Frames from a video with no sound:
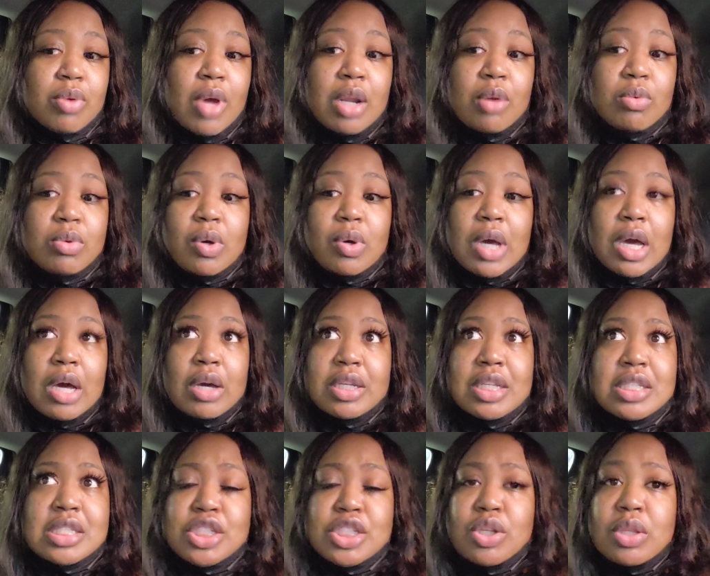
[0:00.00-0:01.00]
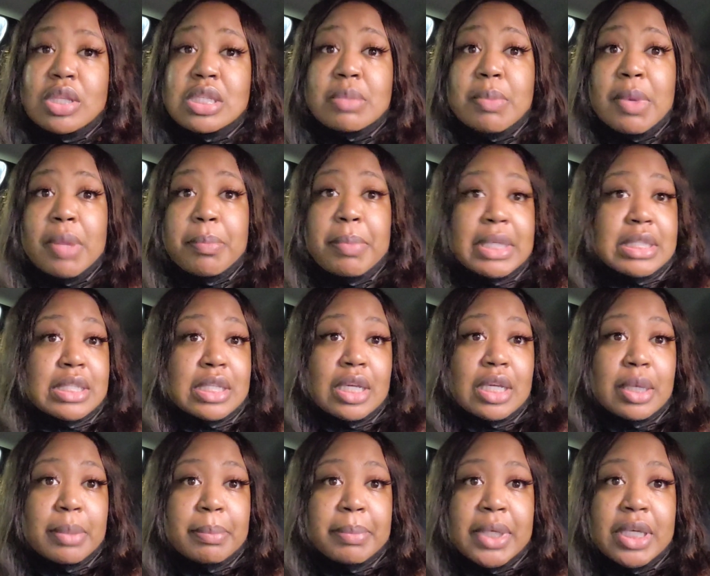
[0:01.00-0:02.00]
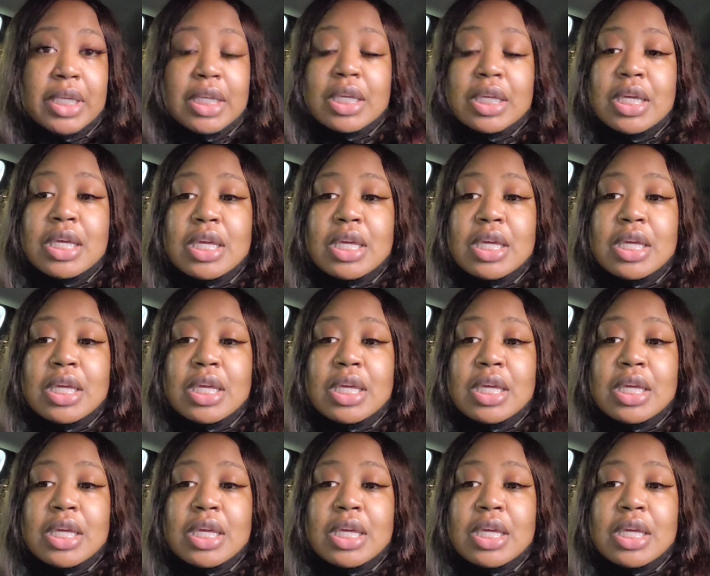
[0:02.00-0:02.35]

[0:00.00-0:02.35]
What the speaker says: I don't know how. It doesn't show that somebody picked it up, but